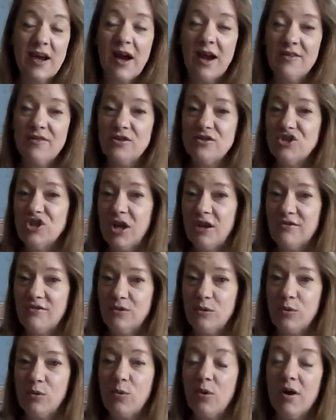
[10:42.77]
either jet
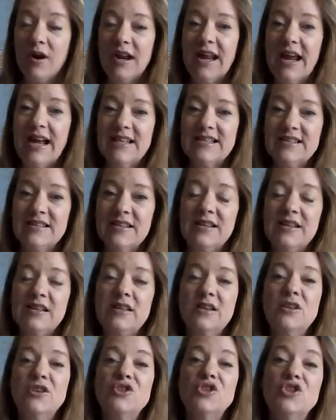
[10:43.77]
fuel or
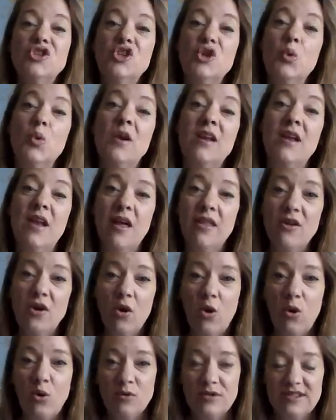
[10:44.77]
gasoline, to another
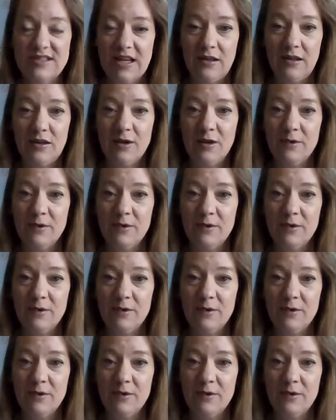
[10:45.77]
wholesaler.